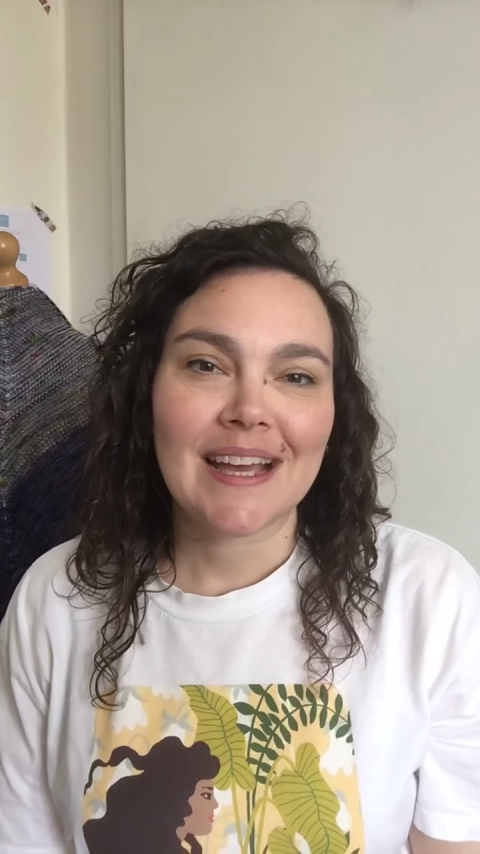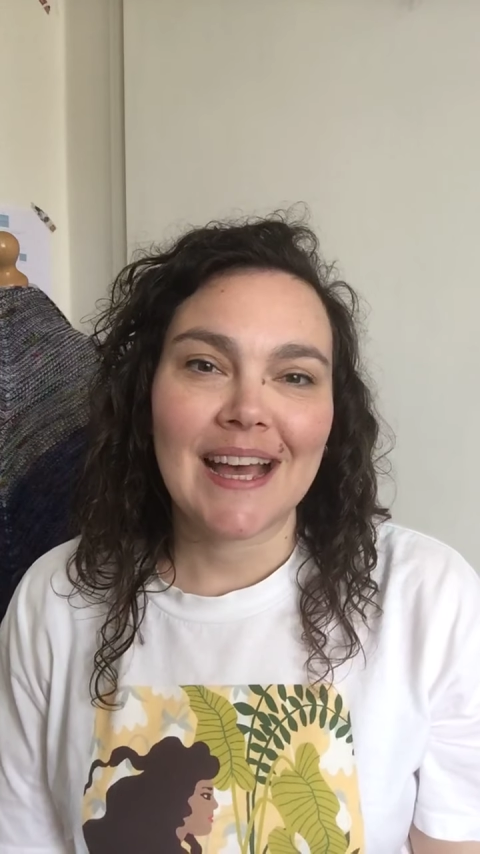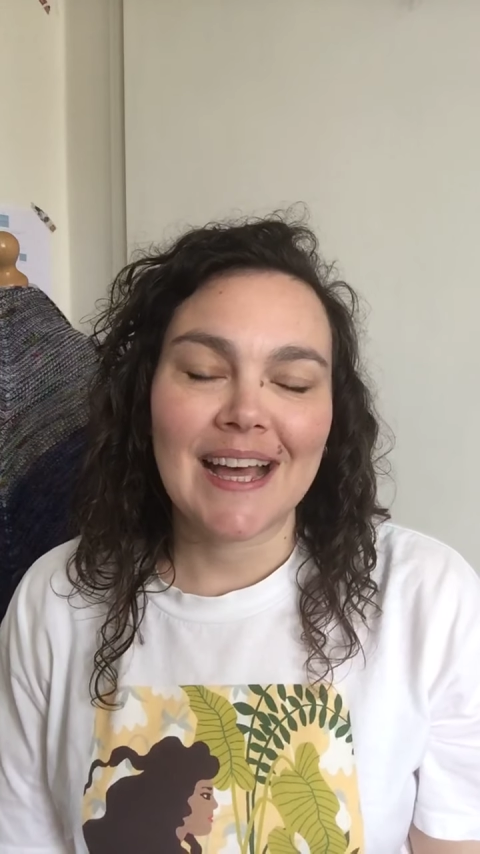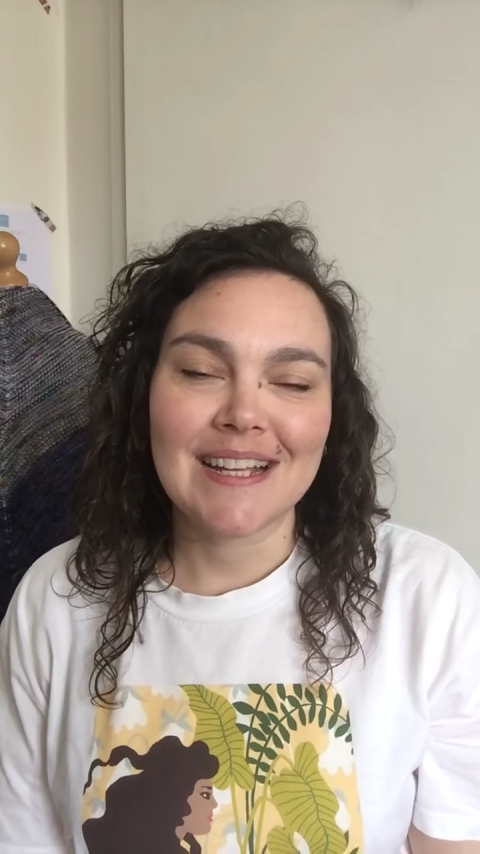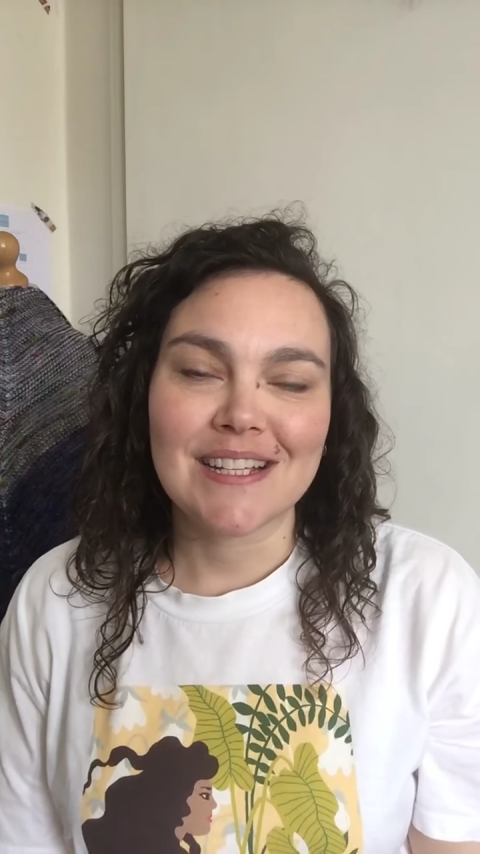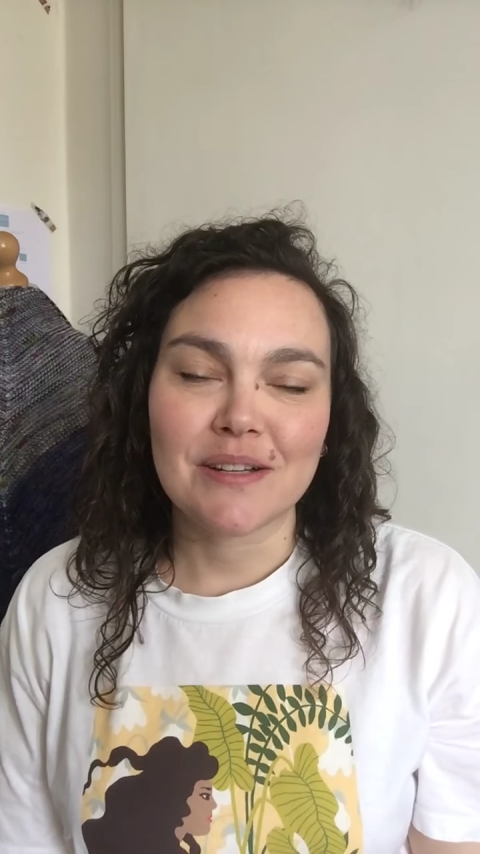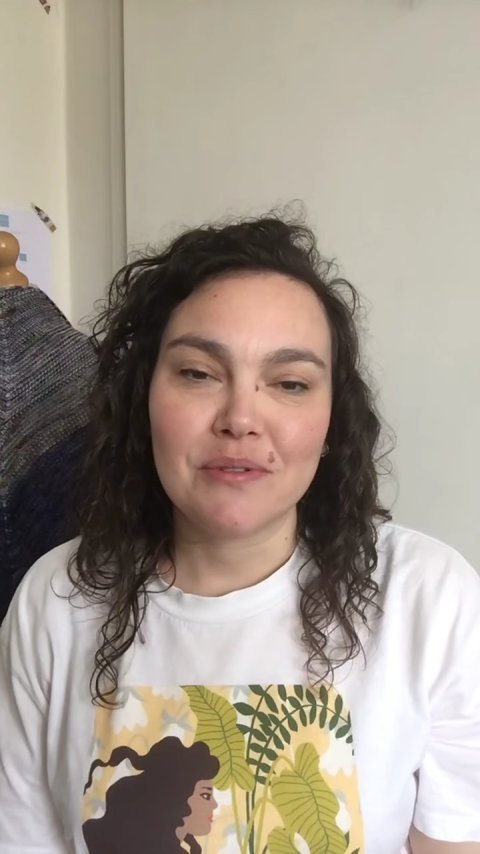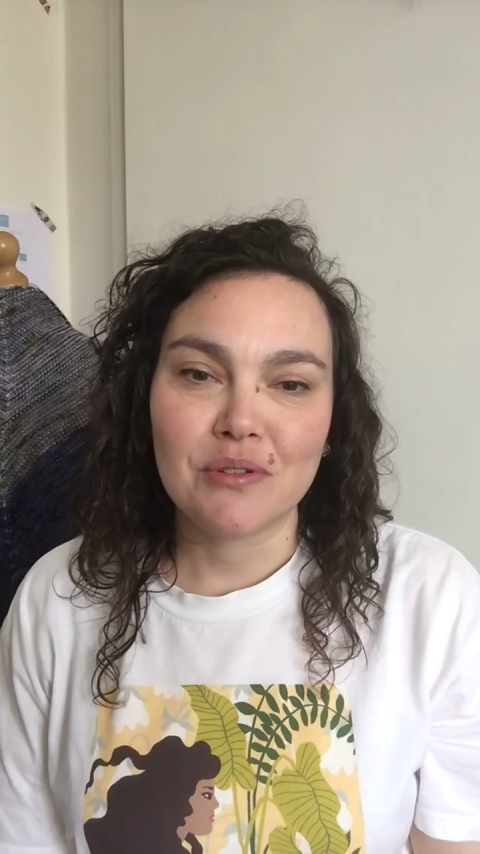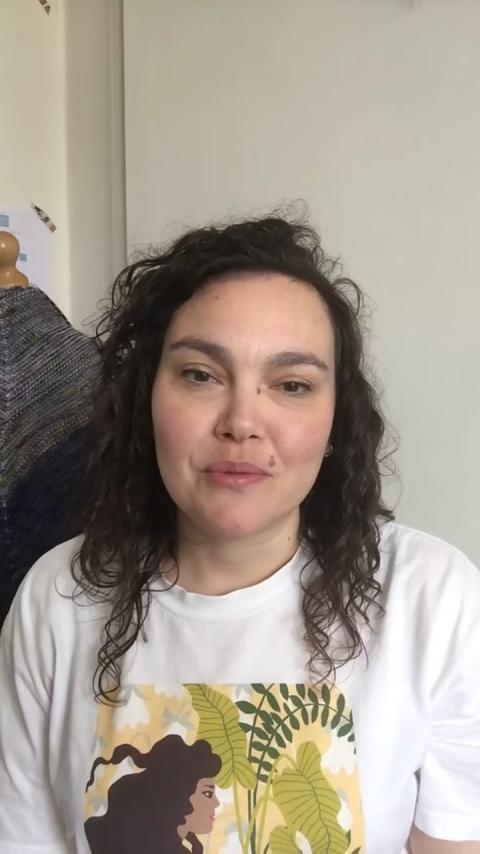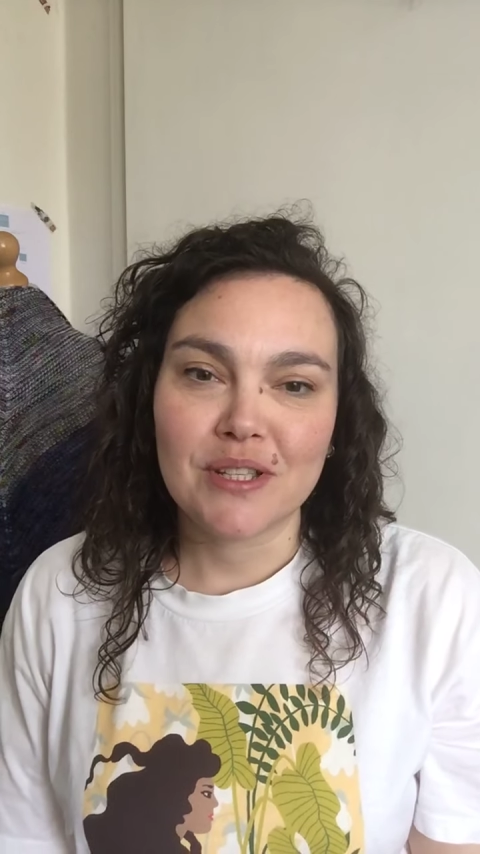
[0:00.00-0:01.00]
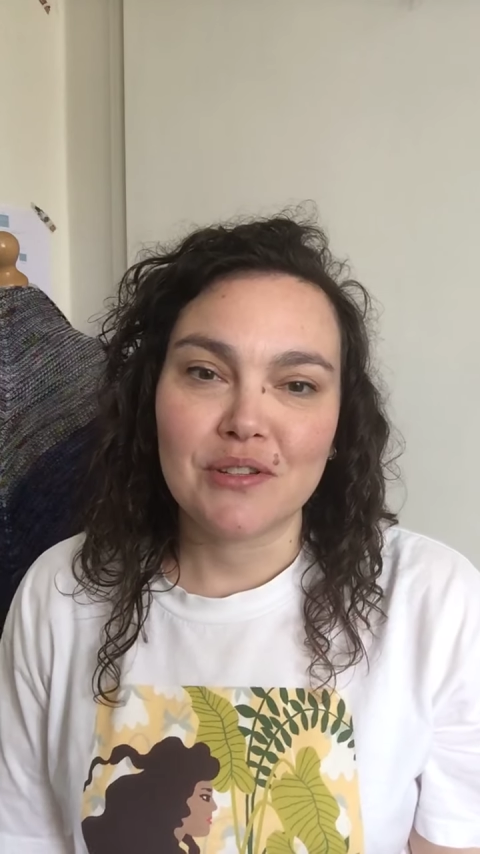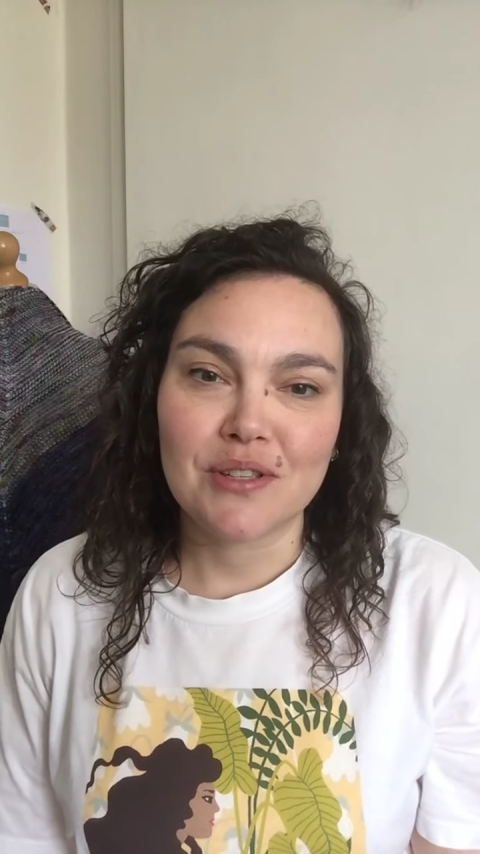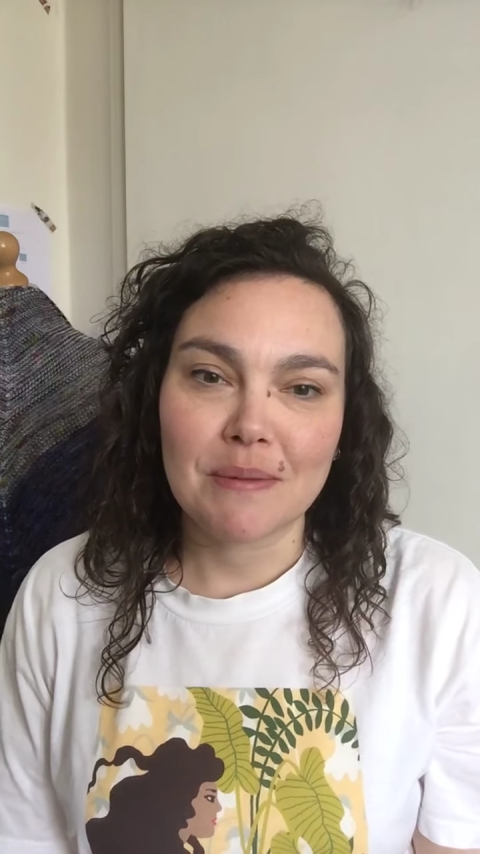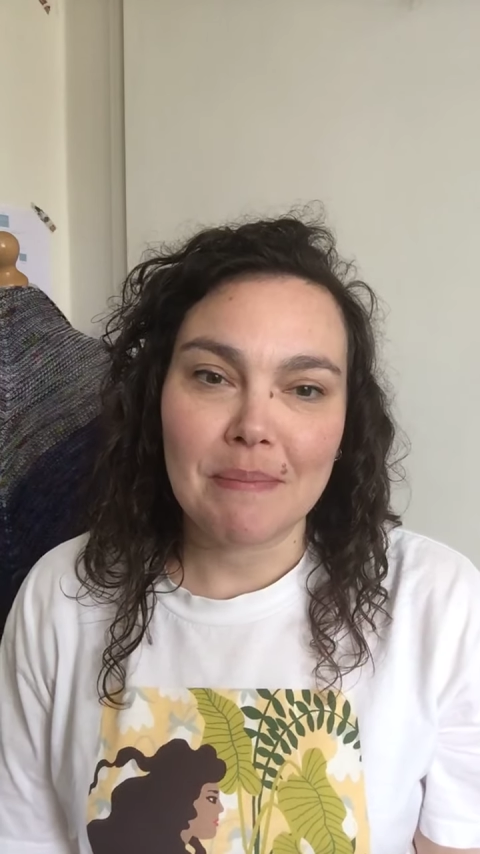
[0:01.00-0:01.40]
and I would always do some